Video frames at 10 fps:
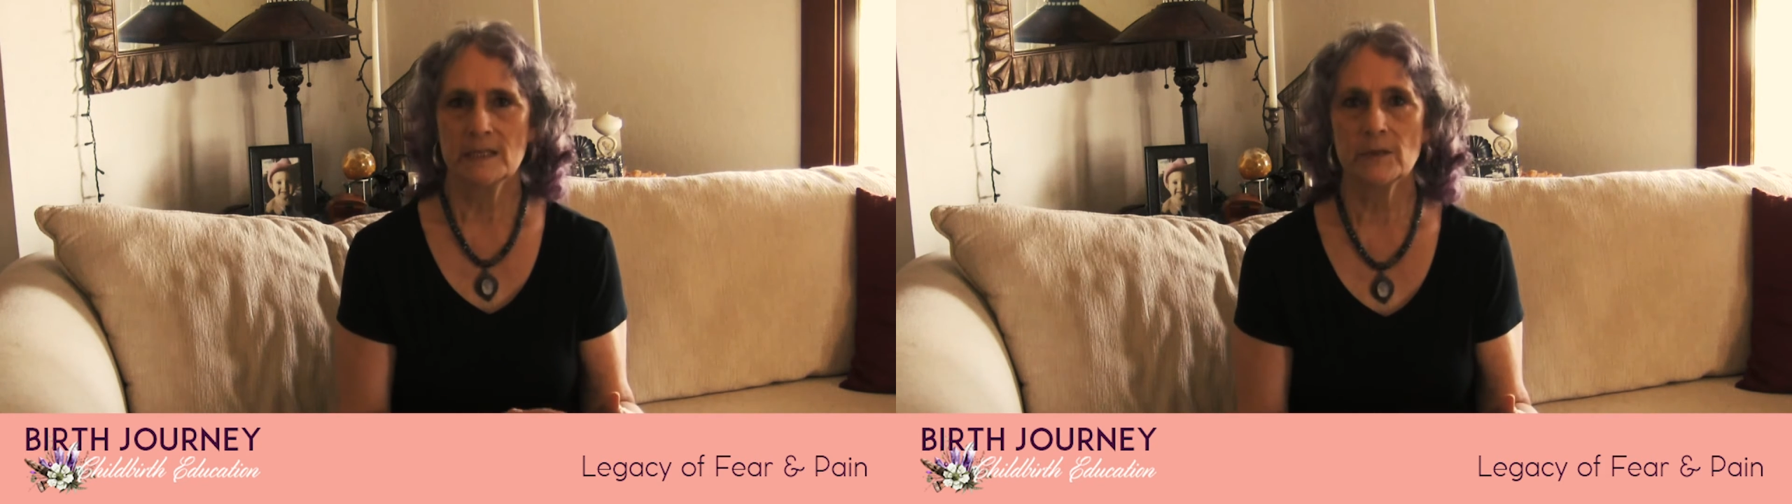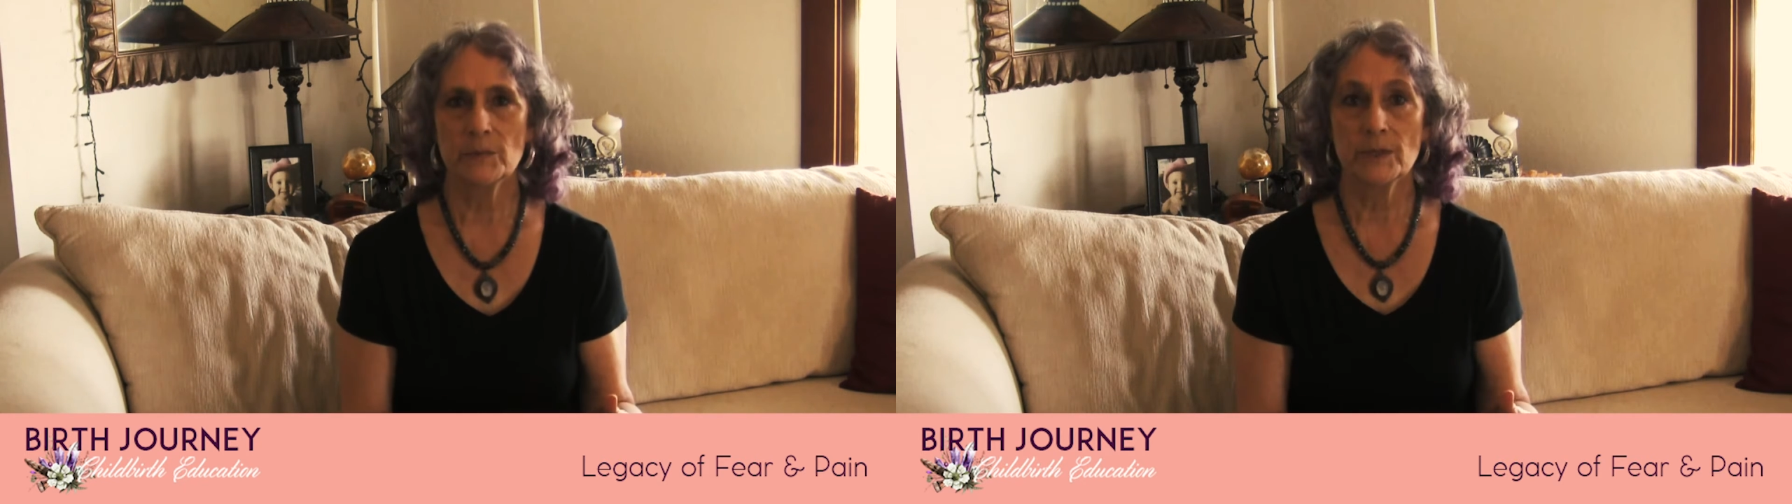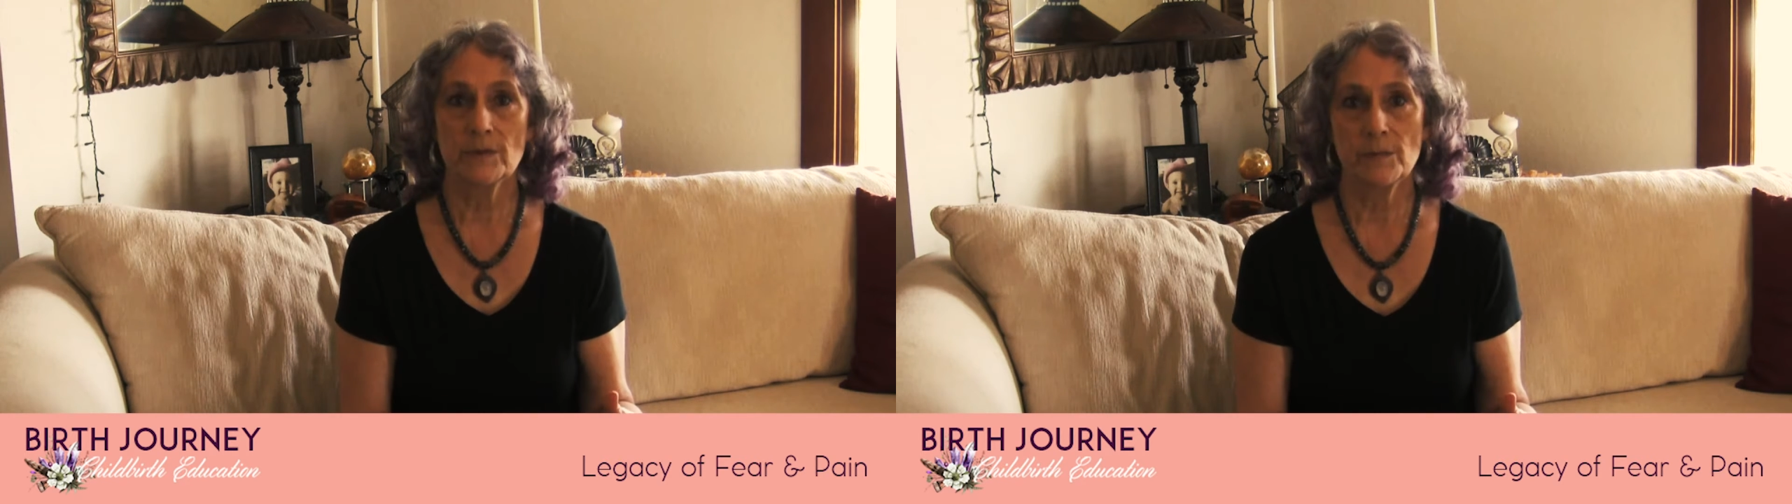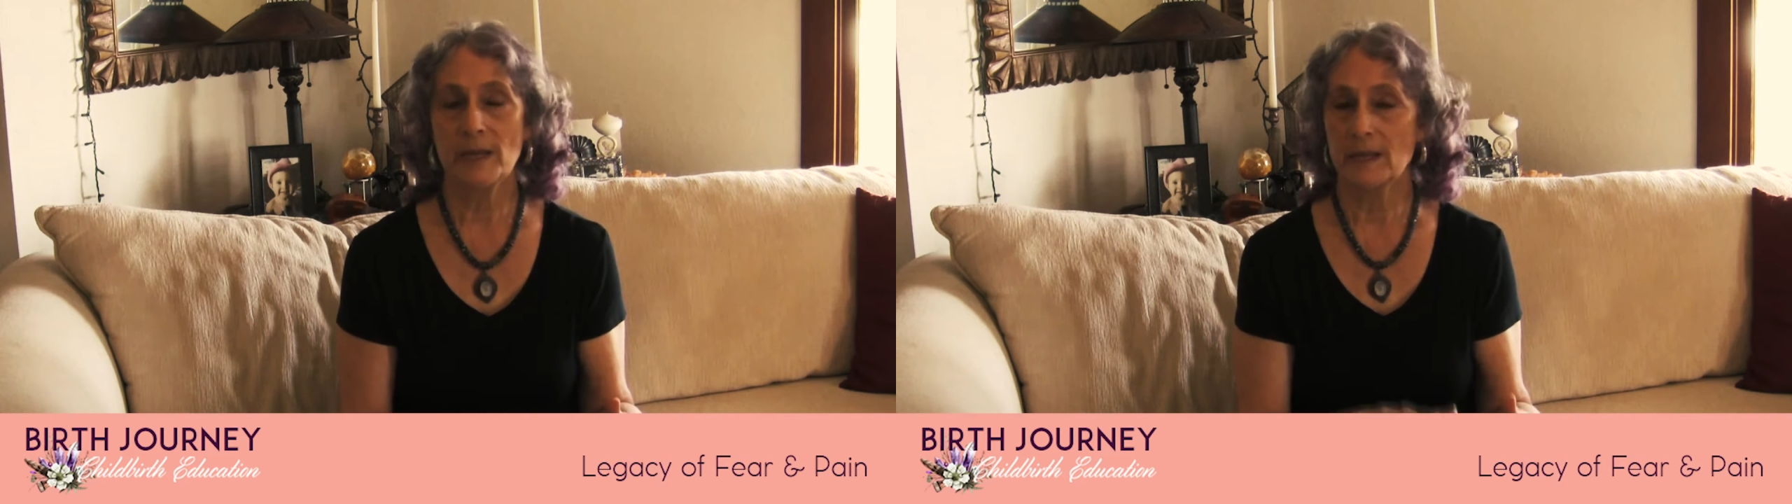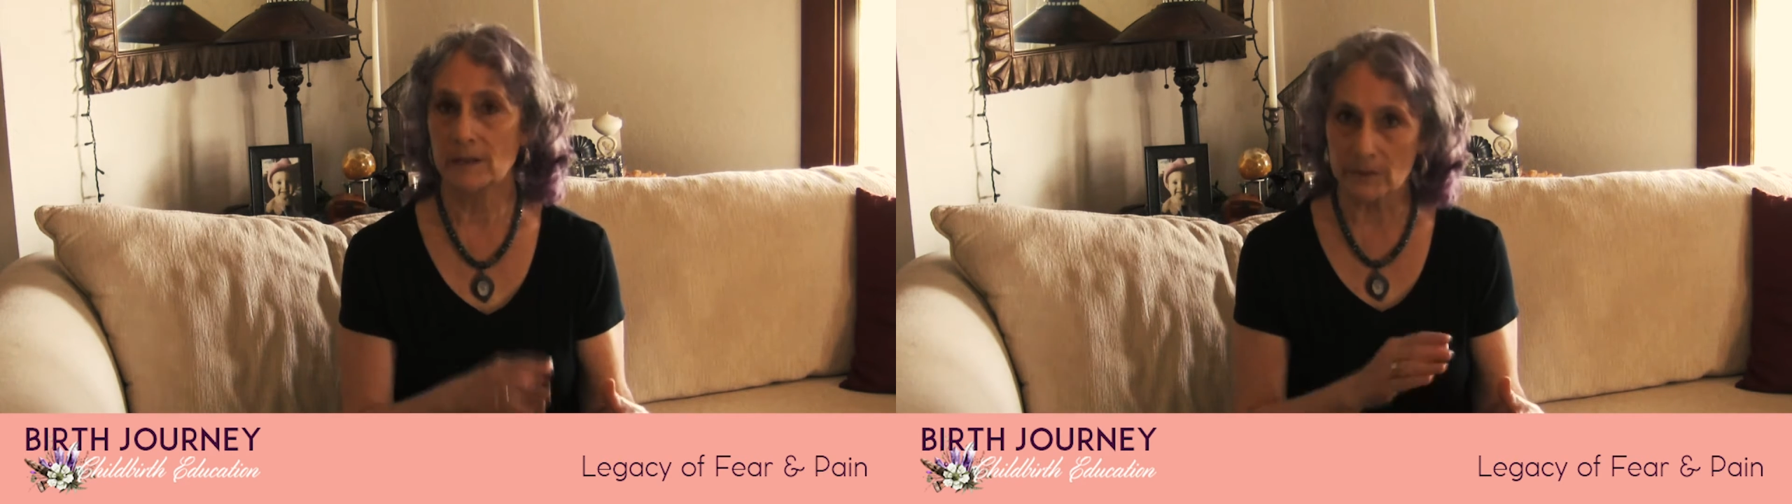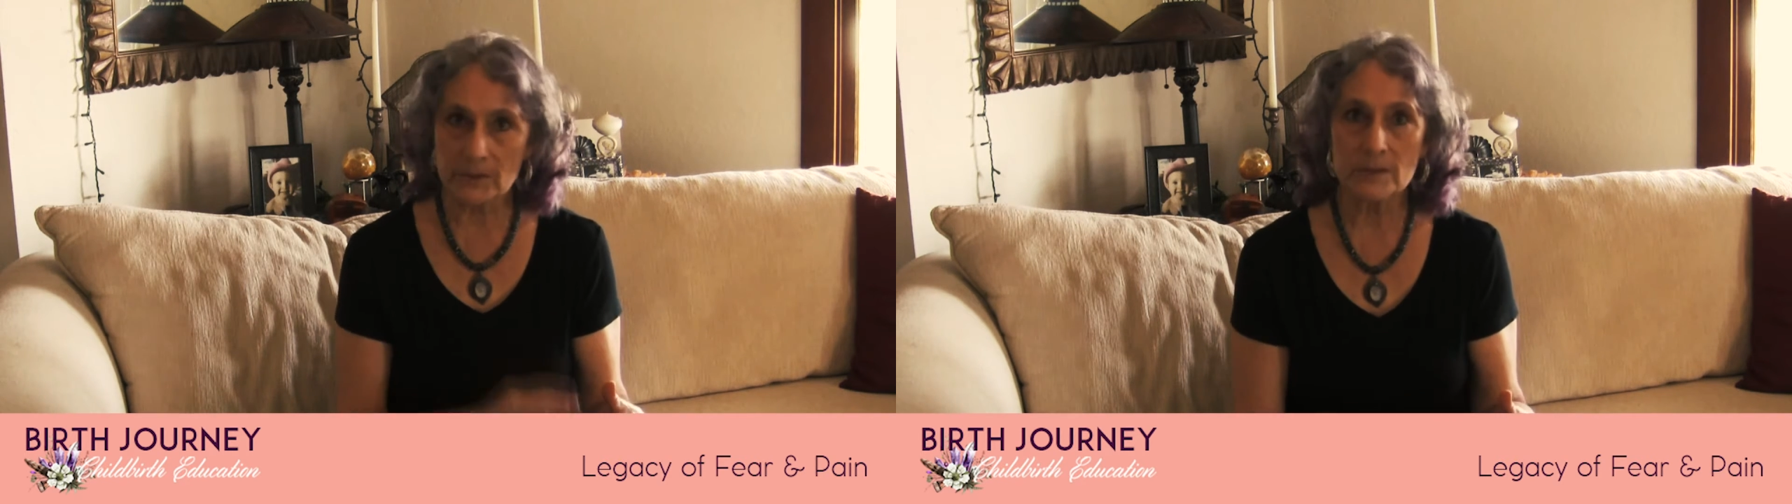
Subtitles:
get rid of the pain or